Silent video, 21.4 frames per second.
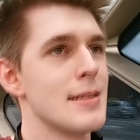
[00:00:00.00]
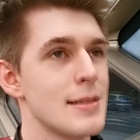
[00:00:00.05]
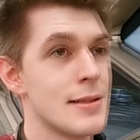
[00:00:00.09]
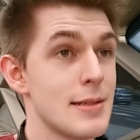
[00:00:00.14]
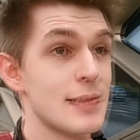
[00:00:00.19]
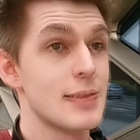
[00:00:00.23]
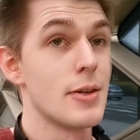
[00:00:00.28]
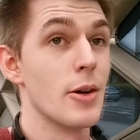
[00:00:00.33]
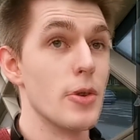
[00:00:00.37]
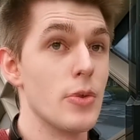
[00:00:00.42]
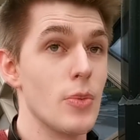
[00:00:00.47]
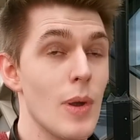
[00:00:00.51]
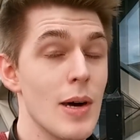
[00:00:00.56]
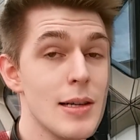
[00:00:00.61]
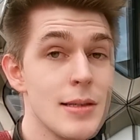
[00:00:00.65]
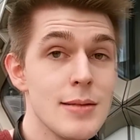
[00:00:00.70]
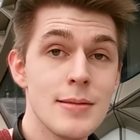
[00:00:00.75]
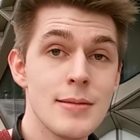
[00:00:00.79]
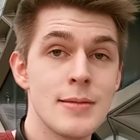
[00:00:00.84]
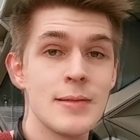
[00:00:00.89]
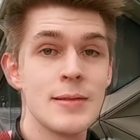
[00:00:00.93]
It's going
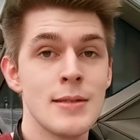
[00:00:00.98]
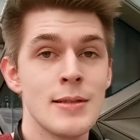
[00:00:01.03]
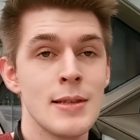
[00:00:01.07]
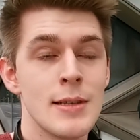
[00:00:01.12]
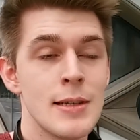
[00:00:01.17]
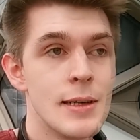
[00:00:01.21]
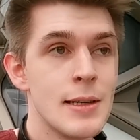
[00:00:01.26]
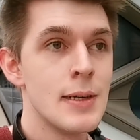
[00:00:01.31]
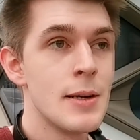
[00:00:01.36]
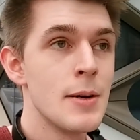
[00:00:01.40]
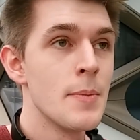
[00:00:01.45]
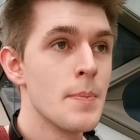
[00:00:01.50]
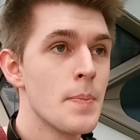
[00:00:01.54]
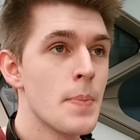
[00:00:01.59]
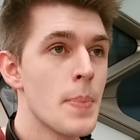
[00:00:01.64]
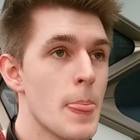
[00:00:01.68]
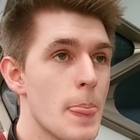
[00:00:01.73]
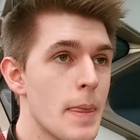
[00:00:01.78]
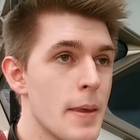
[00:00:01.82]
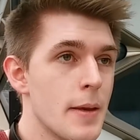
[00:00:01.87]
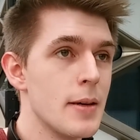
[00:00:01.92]
well.
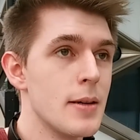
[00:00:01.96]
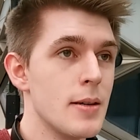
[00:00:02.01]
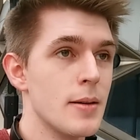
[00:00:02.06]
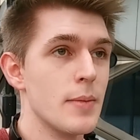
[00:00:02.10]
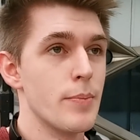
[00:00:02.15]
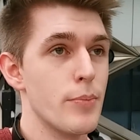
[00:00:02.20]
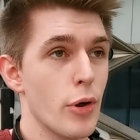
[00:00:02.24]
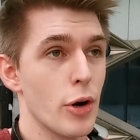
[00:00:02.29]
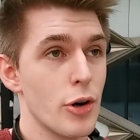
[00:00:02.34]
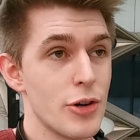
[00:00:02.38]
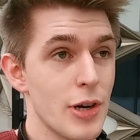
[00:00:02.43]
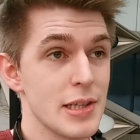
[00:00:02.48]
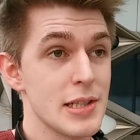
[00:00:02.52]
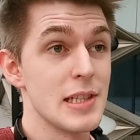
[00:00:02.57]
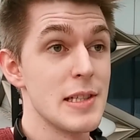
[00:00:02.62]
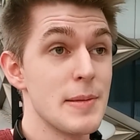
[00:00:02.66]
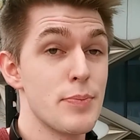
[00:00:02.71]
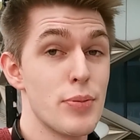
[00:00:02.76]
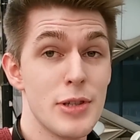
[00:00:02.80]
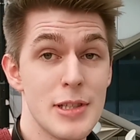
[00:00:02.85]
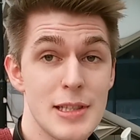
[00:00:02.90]
Progress
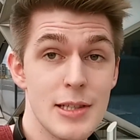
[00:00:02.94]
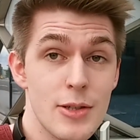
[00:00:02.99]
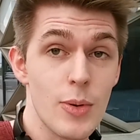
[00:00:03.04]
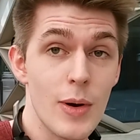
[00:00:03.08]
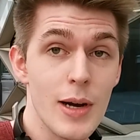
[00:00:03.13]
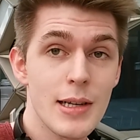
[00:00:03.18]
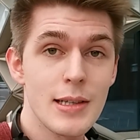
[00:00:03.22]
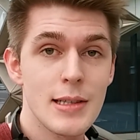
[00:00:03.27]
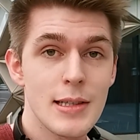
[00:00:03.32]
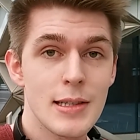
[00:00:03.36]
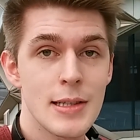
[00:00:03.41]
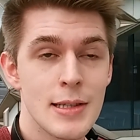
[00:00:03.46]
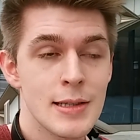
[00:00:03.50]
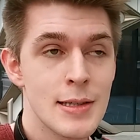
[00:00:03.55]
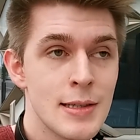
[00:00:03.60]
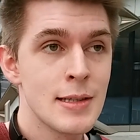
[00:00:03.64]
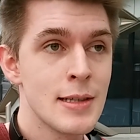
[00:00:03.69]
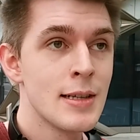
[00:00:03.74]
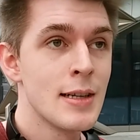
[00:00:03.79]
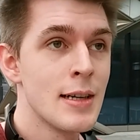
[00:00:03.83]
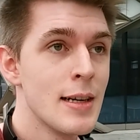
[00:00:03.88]
is pretty quick.
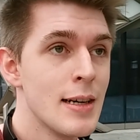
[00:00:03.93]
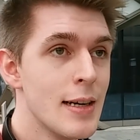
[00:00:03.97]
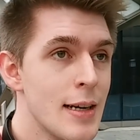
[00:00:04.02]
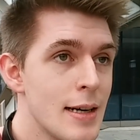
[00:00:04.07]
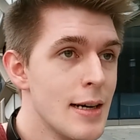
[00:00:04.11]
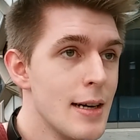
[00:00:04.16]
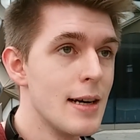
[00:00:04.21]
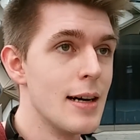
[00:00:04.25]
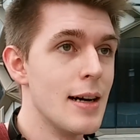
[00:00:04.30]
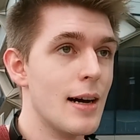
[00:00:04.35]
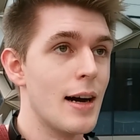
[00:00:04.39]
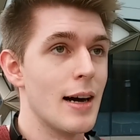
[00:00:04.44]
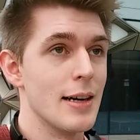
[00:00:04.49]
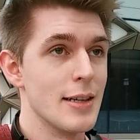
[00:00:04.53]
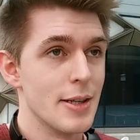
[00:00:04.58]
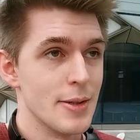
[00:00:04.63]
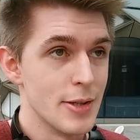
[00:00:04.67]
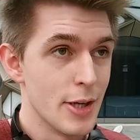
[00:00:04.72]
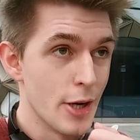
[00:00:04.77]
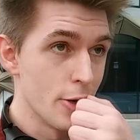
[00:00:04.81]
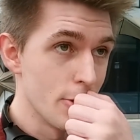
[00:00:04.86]
I
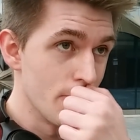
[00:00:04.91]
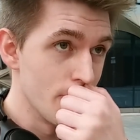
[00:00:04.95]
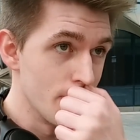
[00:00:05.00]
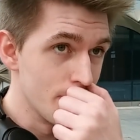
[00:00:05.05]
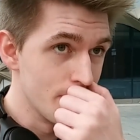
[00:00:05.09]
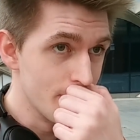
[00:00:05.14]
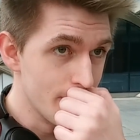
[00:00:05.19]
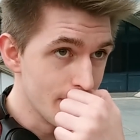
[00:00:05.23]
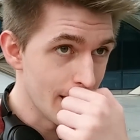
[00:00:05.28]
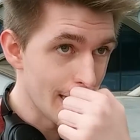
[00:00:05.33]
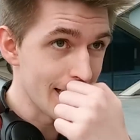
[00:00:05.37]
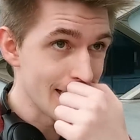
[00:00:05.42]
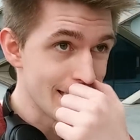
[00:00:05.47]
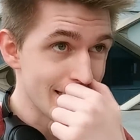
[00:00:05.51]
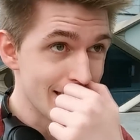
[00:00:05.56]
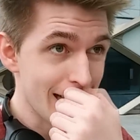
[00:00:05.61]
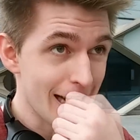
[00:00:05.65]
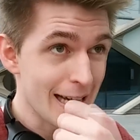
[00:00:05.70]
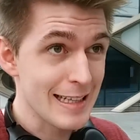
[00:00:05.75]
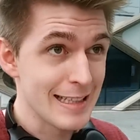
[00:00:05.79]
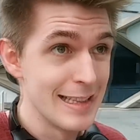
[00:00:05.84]
don't know
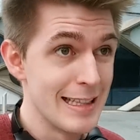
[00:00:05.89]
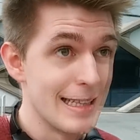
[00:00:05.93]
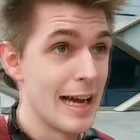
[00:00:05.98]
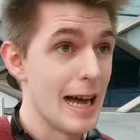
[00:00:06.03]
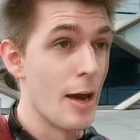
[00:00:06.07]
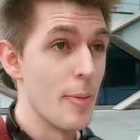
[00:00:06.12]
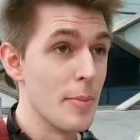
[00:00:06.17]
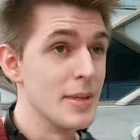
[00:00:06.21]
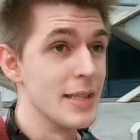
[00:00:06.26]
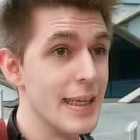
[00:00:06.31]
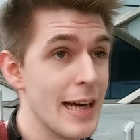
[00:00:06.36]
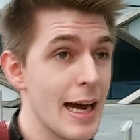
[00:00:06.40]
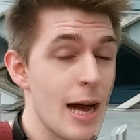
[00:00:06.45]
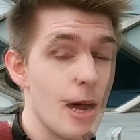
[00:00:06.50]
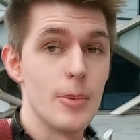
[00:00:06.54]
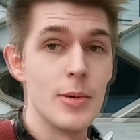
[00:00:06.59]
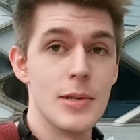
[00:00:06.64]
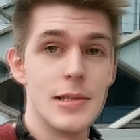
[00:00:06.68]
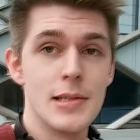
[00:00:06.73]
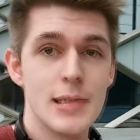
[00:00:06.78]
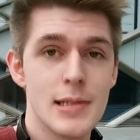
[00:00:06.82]
exactly how many
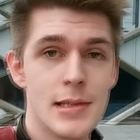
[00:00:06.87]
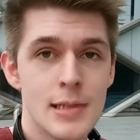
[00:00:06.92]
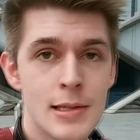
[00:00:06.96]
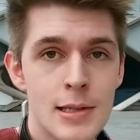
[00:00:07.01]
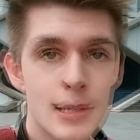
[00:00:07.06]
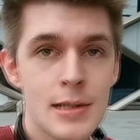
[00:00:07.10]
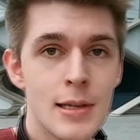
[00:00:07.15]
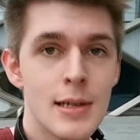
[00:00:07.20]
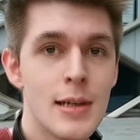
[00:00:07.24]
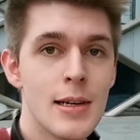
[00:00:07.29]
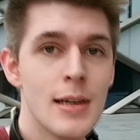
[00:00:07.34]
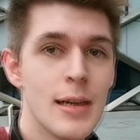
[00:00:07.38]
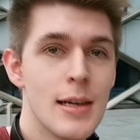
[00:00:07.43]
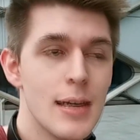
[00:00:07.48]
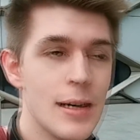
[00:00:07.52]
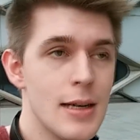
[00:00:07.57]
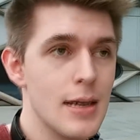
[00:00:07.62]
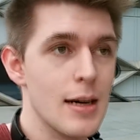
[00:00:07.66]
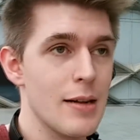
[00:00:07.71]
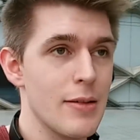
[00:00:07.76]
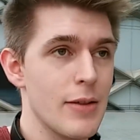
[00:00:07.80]
hours
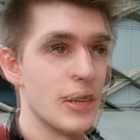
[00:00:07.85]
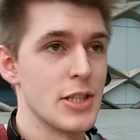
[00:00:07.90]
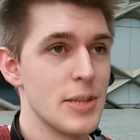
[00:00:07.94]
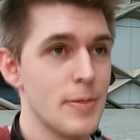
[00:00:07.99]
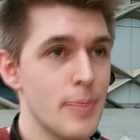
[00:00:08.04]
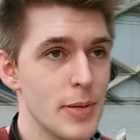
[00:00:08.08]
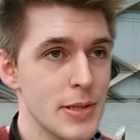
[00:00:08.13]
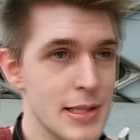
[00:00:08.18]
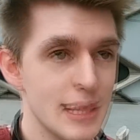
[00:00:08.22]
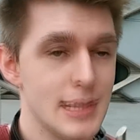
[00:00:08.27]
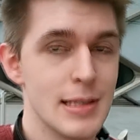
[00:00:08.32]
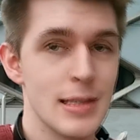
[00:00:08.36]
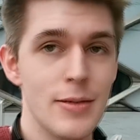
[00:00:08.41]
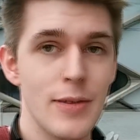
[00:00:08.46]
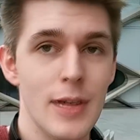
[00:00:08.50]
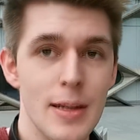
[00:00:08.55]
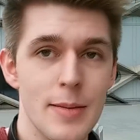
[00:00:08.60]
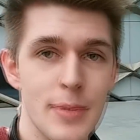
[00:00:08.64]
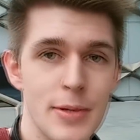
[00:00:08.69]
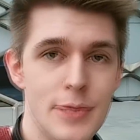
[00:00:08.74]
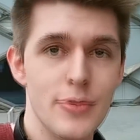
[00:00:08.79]
I've actually put into
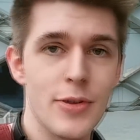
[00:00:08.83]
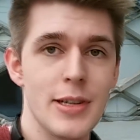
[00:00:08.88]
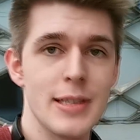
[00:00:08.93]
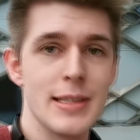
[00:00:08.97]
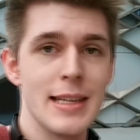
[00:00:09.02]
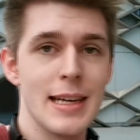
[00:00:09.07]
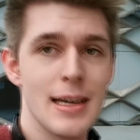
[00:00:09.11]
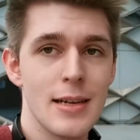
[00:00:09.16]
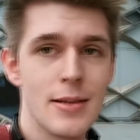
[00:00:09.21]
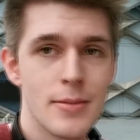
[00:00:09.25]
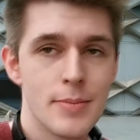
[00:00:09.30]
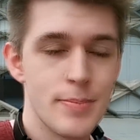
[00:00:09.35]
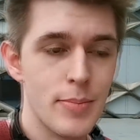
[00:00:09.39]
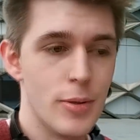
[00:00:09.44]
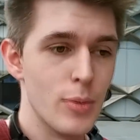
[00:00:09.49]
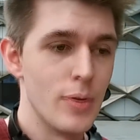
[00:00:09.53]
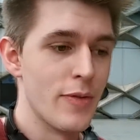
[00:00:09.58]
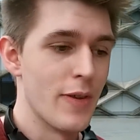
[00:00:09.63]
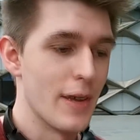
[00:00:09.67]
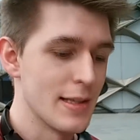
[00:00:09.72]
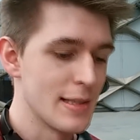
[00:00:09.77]
development right now, but
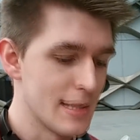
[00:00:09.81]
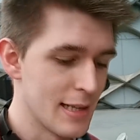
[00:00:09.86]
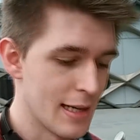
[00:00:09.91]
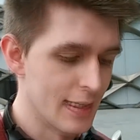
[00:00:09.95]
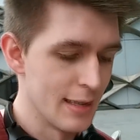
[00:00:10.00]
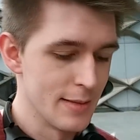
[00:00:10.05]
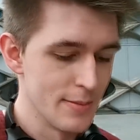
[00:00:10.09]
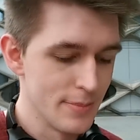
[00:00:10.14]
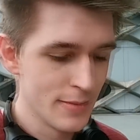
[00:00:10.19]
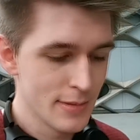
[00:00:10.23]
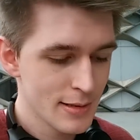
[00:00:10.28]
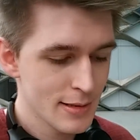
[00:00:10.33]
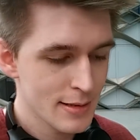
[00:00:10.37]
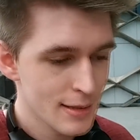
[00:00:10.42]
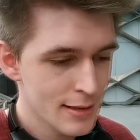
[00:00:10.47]
we've had time